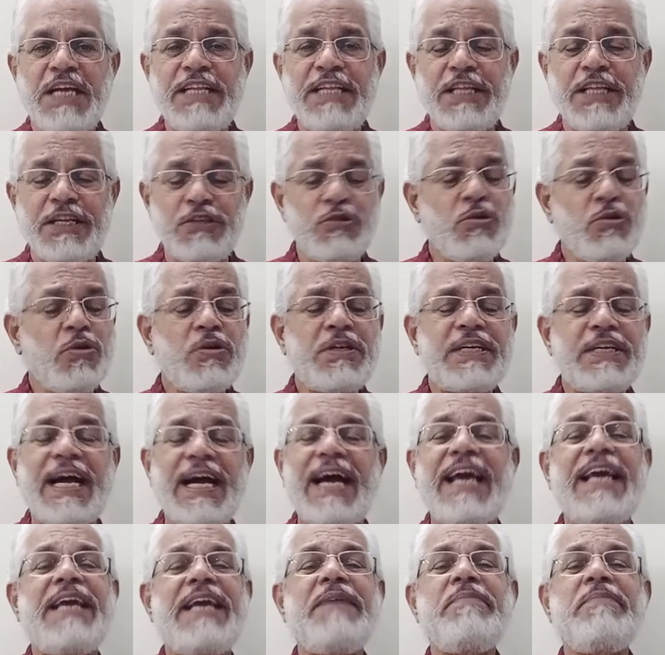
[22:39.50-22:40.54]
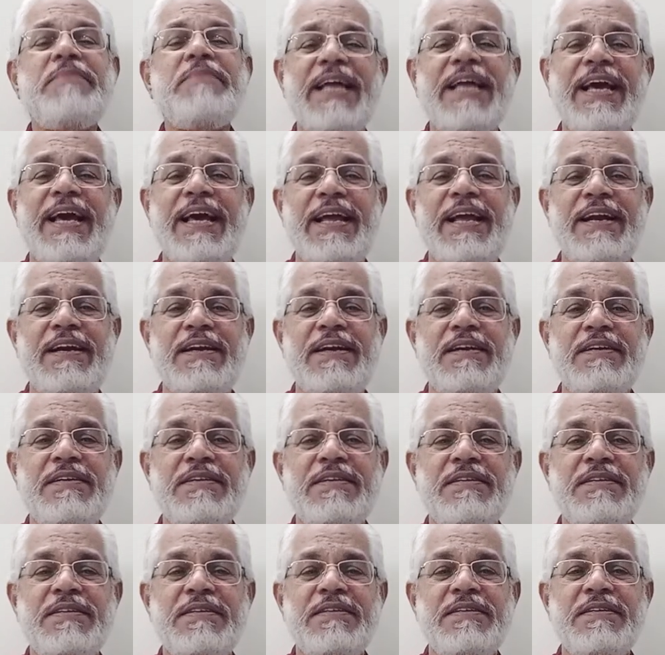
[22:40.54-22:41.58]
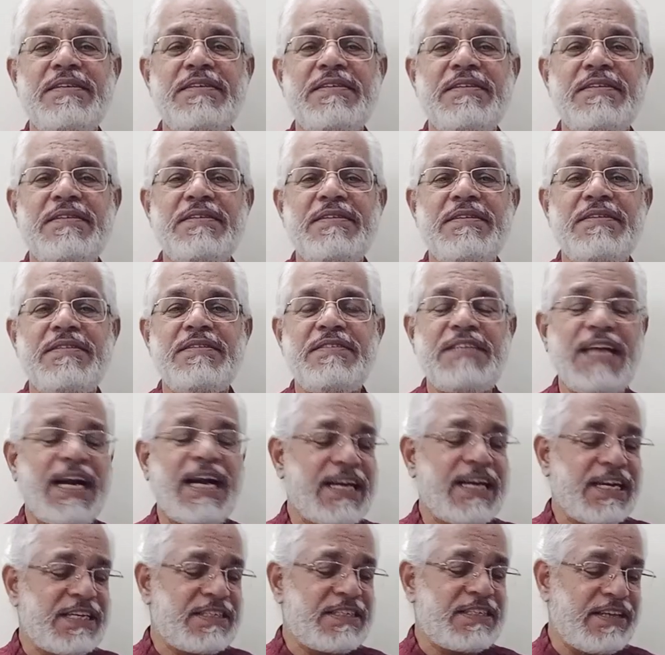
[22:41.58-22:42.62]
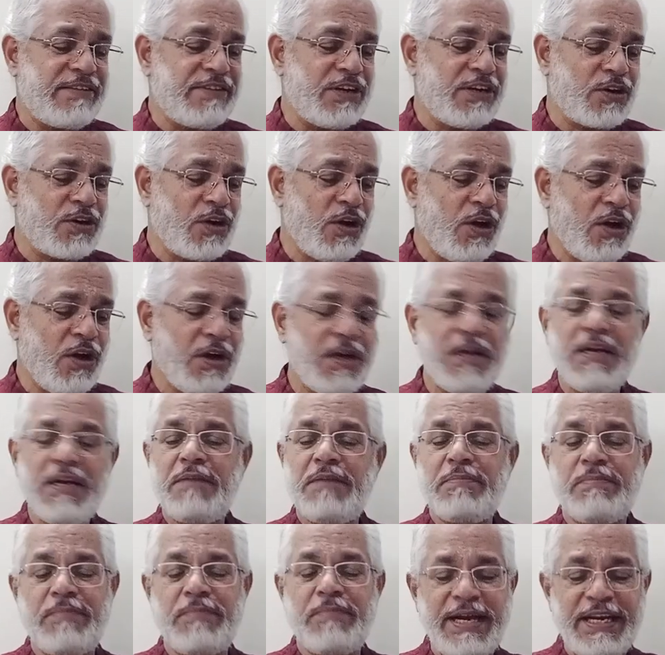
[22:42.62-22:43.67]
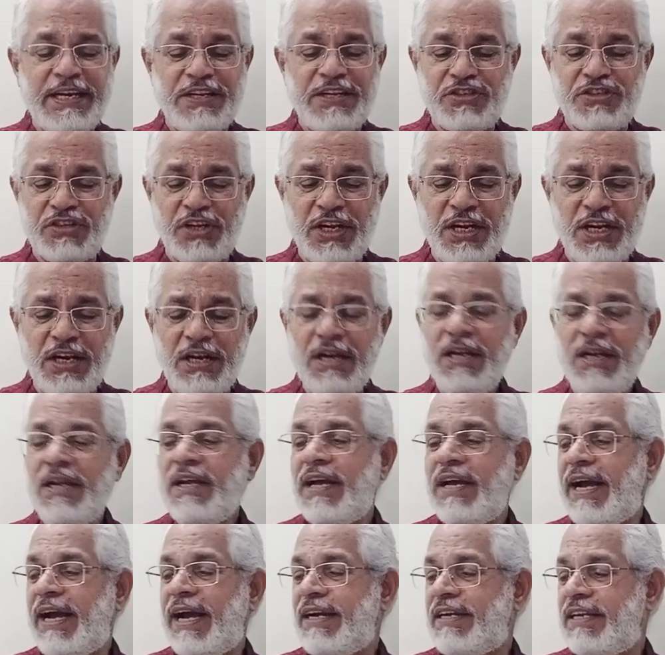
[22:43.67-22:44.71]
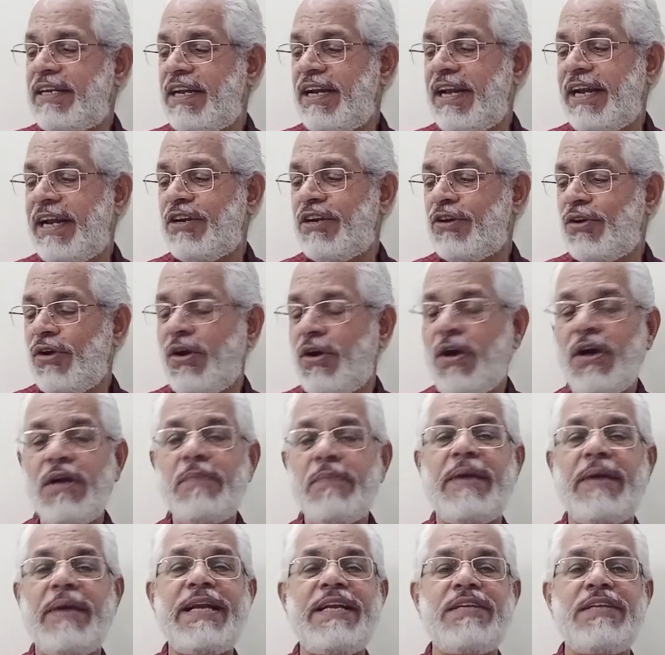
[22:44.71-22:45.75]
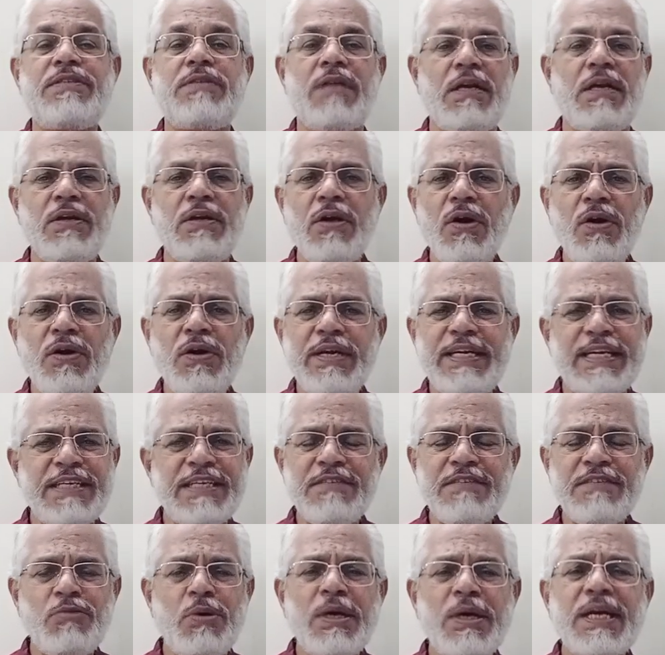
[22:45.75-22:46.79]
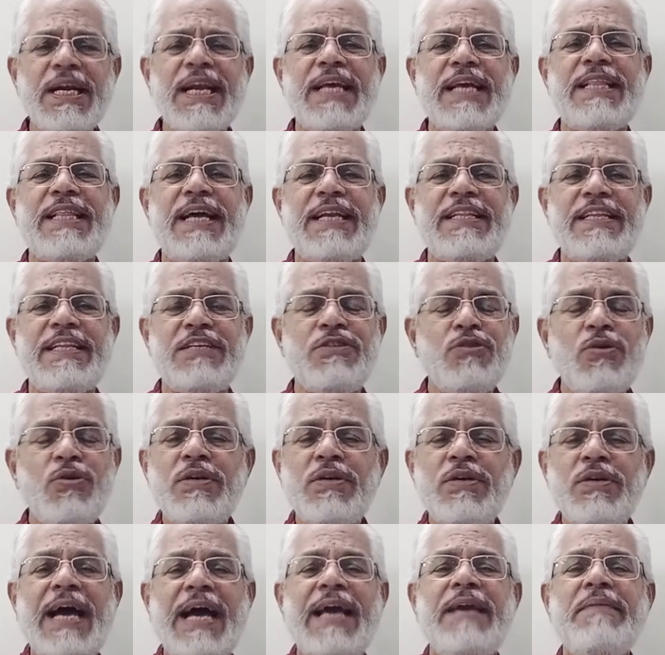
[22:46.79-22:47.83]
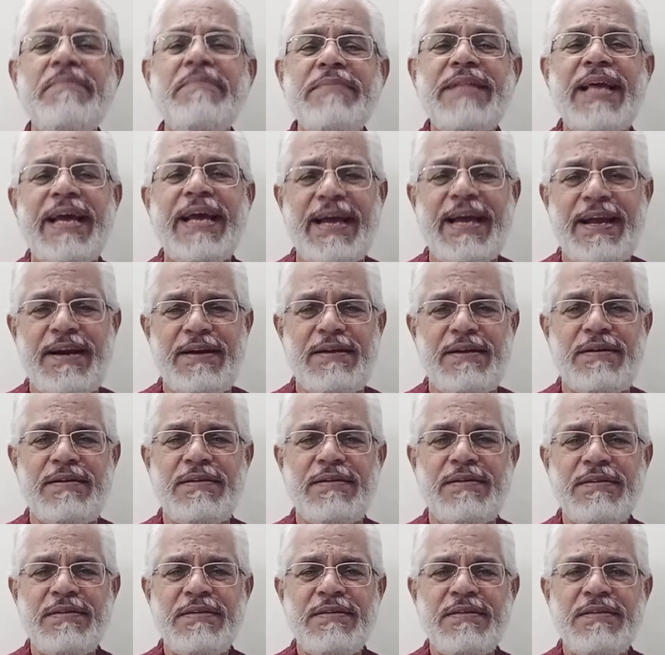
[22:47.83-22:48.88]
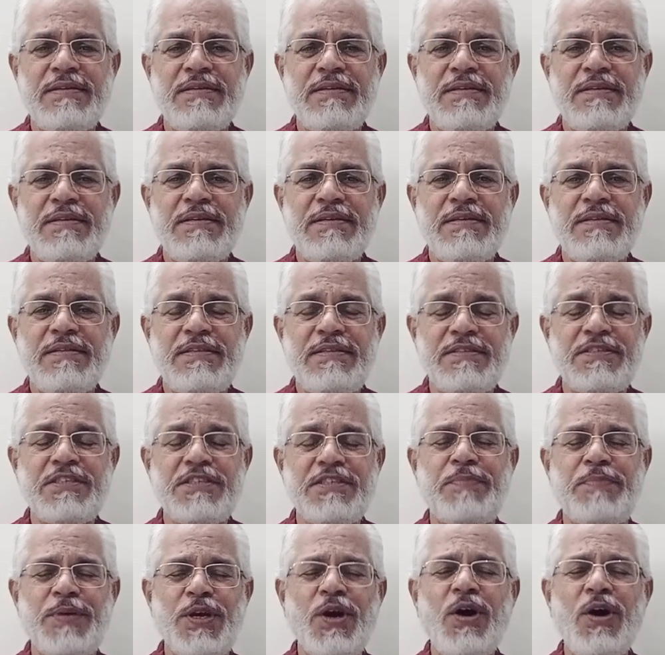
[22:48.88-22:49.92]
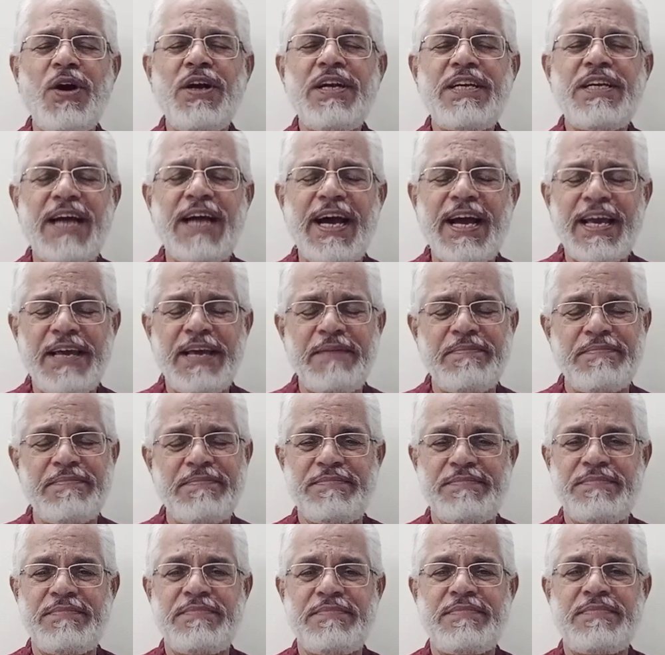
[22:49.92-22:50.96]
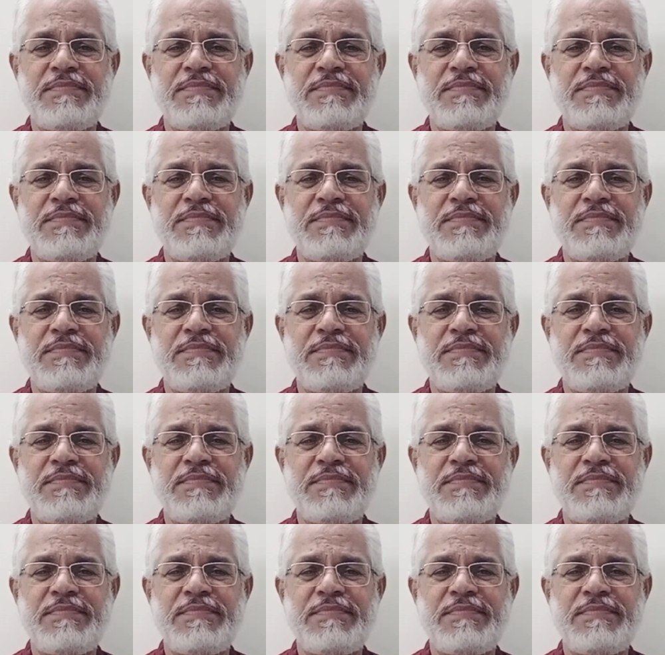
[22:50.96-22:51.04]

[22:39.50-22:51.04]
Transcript: And there is no time there. Start at 7 o'clock, mind is still, until 8 o'clock, mind is still. No, it doesn't work like that. There's no time there. This is beyond time.